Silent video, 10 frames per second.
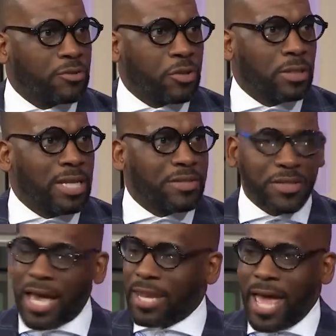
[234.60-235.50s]
and so
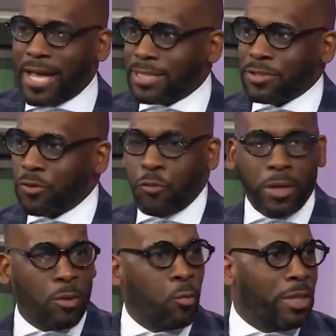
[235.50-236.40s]
let's not act as if
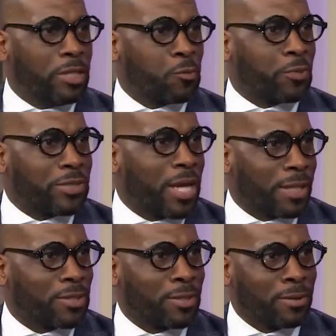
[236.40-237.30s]
we're in witness
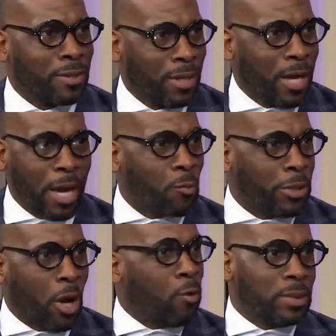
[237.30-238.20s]
protection and
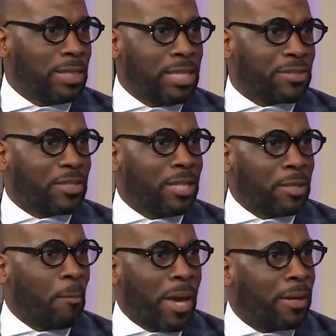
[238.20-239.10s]
we only
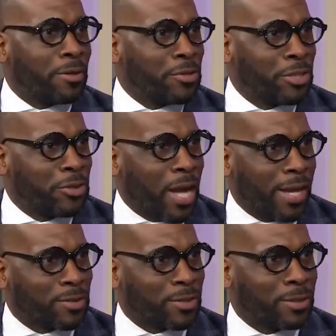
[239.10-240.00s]
in to Mahalia no,
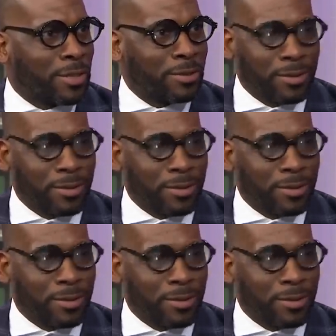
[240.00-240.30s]
Jackson